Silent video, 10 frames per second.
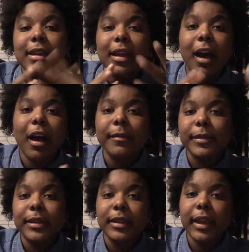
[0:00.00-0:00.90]

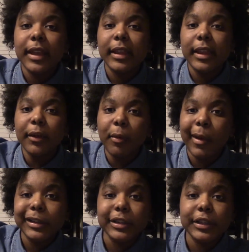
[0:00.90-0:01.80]
Comment any
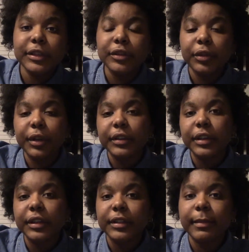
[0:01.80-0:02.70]
questions or
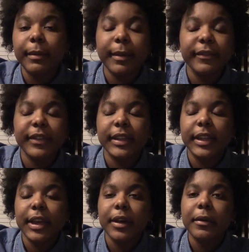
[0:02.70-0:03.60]
concerns about my
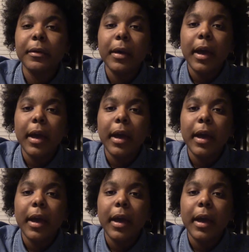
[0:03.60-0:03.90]
video.